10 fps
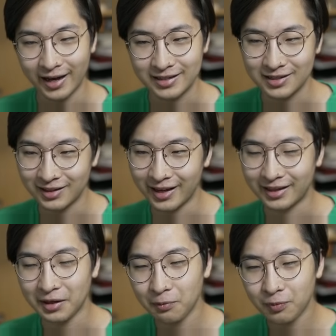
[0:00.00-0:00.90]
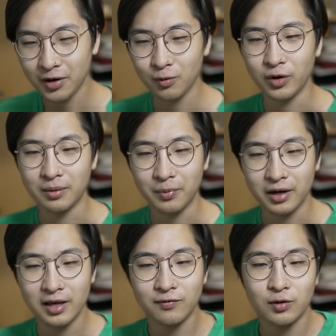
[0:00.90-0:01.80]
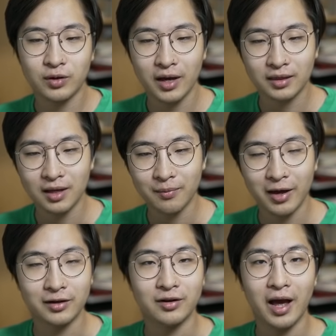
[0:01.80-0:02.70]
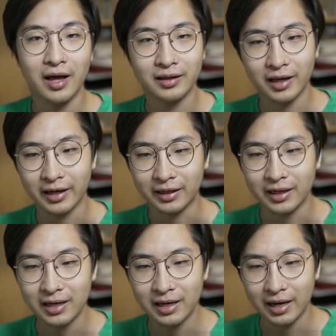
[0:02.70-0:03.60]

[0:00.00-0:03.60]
So like they're pretty weak, but if you get them and you're not like